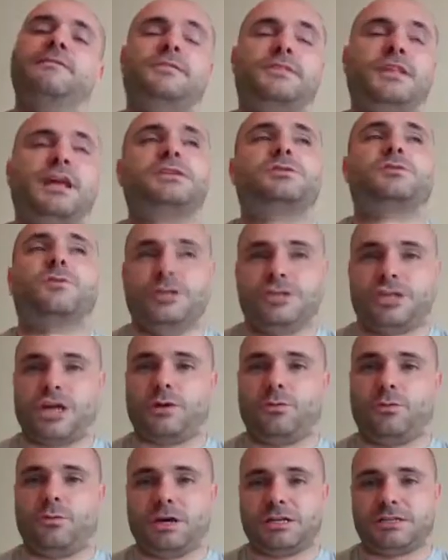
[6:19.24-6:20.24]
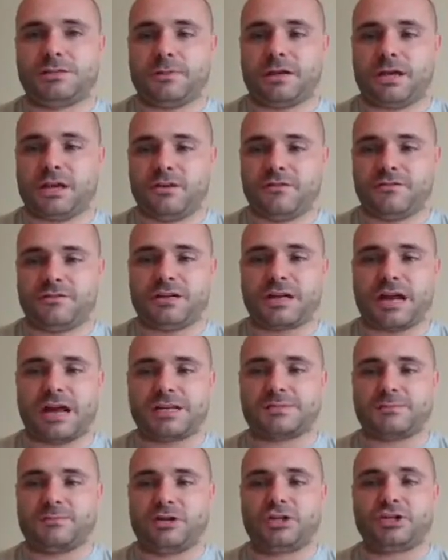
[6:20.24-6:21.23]
That's why Shadow War hasn't been covered
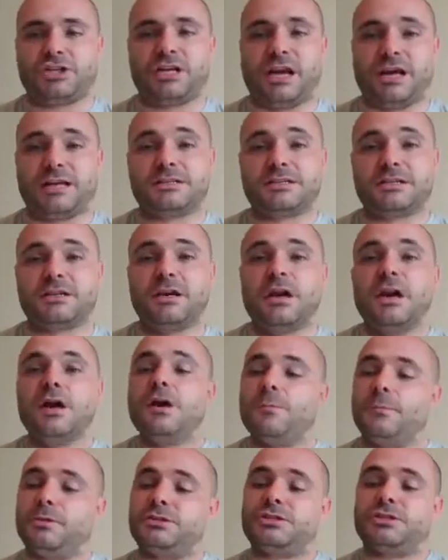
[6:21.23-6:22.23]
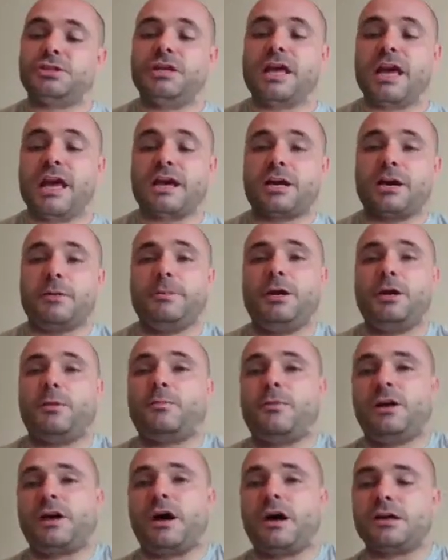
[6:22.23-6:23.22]
as much yet. But so yeah, coming
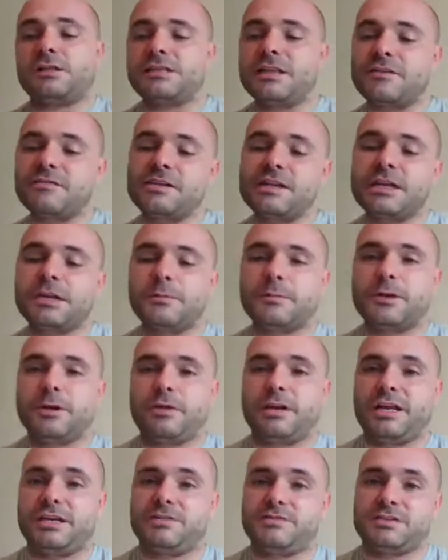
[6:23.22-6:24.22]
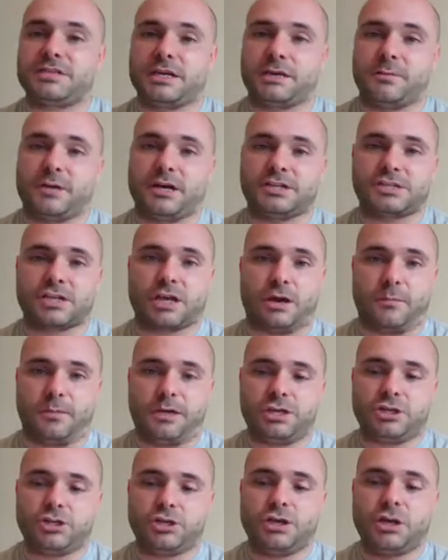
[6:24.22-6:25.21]
up we are definitely going to be doing Age of Sigmar
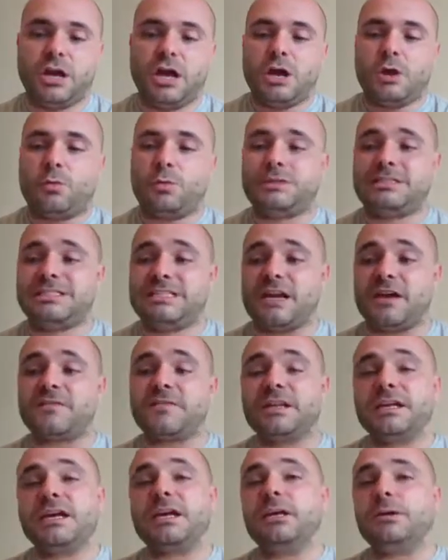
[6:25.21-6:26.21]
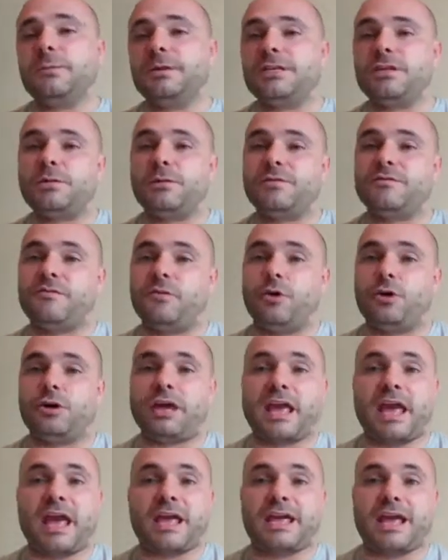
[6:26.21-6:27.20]
Skirmish. We're definitely going to be doing
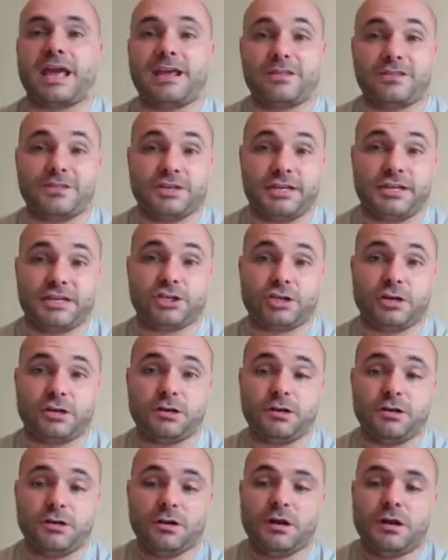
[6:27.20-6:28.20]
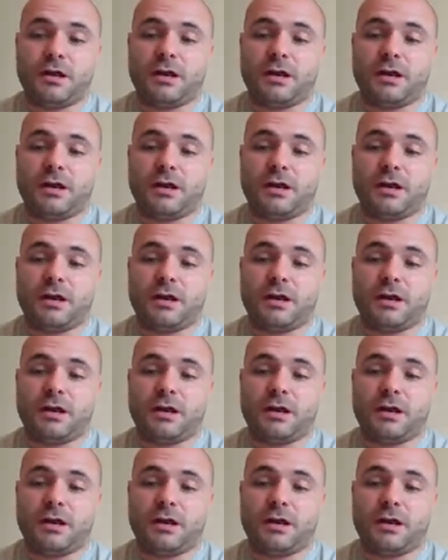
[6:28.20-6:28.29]
40k 8th edition.